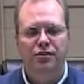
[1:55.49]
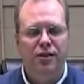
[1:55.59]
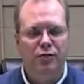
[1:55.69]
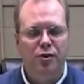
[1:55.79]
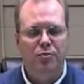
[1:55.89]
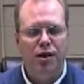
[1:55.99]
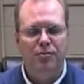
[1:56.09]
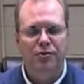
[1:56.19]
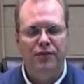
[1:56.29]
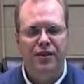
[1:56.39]
several of the
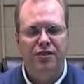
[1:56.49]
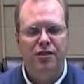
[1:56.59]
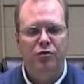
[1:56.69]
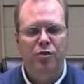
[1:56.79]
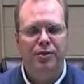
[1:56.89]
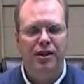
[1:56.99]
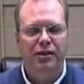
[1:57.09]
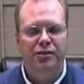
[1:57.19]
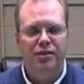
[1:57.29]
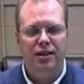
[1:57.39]
problems faced in the Roman
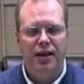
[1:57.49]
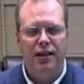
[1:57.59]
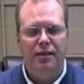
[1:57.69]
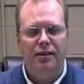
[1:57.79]
ecclesiae.